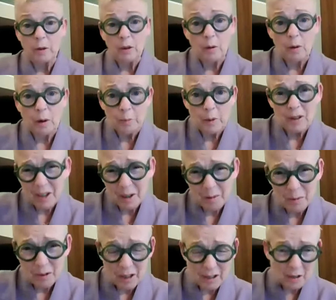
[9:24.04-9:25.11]
with you. I
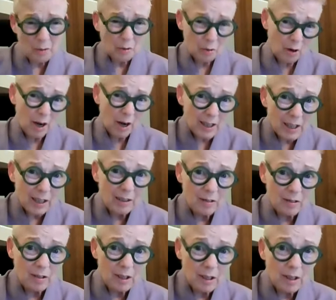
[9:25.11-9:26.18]
don't cry
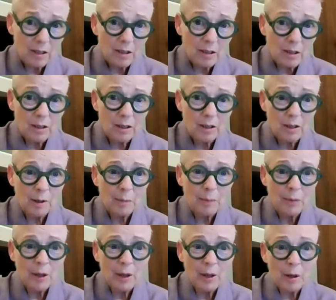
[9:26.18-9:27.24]
easily,
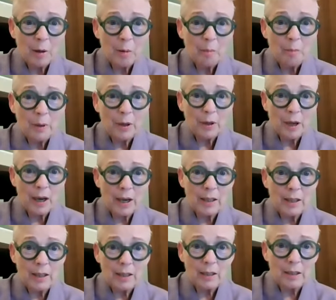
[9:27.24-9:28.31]
but
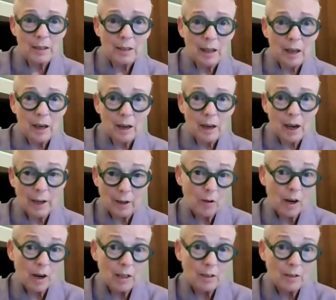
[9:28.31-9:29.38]
I
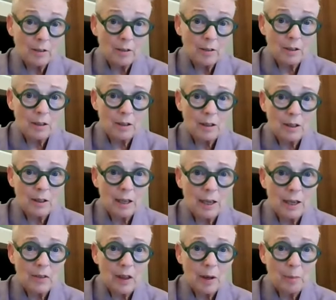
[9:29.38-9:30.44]
cried
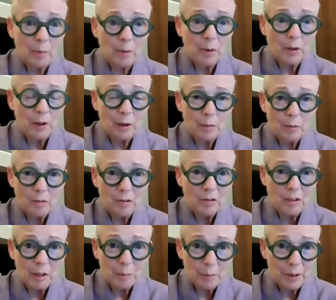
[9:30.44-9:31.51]
at that point. I was
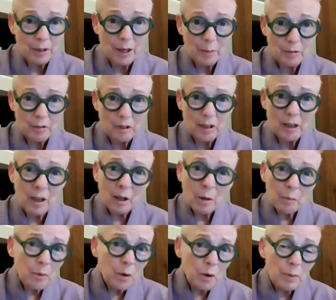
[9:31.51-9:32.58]
deeply upset,
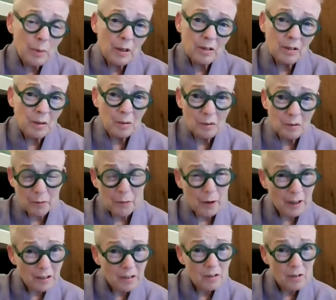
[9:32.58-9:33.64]
more because I was
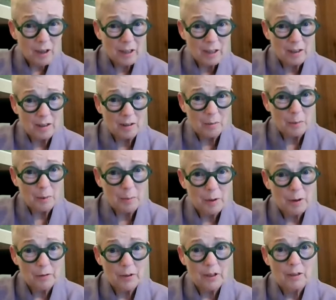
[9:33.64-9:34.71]
frustrated, to be
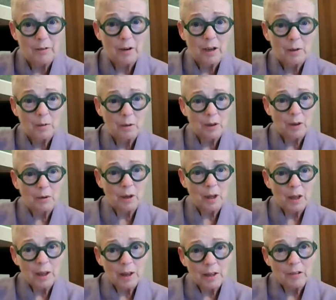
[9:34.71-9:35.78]
perfectly frank with you,
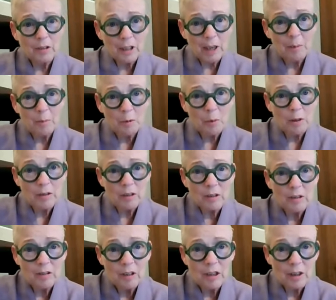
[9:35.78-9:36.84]
because I kept wanting
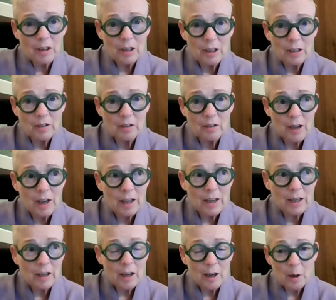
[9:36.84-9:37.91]
to say things
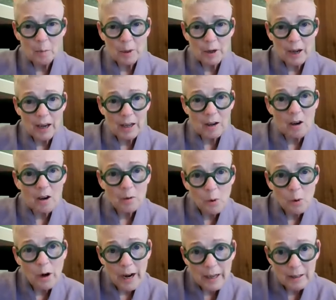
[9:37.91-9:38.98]
like, "But hang on,
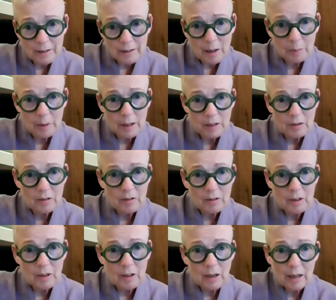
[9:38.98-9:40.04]
we're academics.
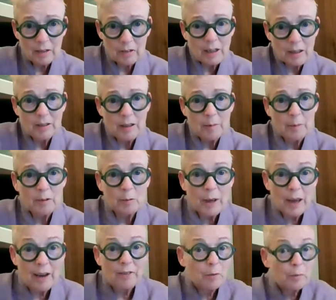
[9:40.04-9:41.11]
As academics, we
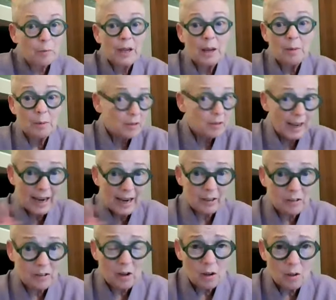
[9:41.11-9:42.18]
have to be able to
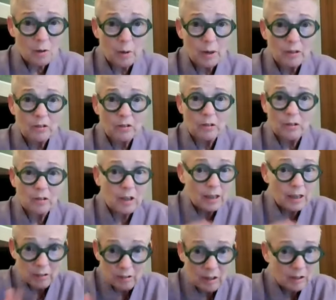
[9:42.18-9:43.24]
ask all questions
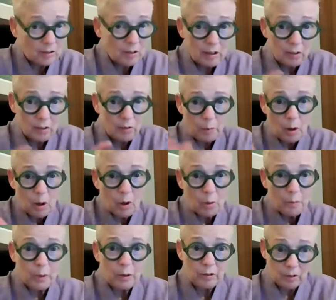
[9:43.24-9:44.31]
and assess things from
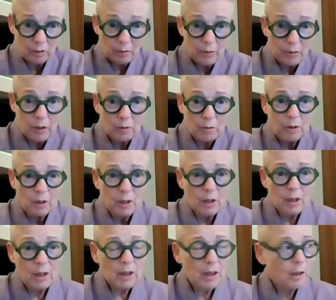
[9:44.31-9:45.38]
all points of view."
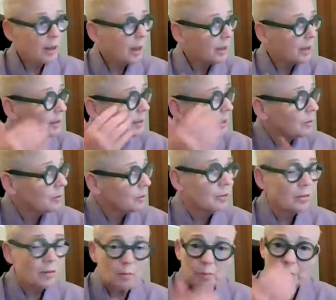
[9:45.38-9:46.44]
And I was
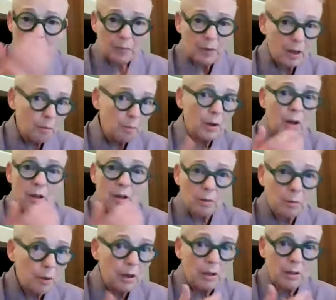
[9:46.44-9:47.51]
just getting
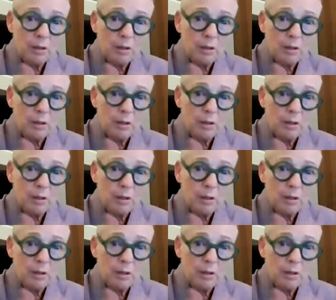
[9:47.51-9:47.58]
blocked.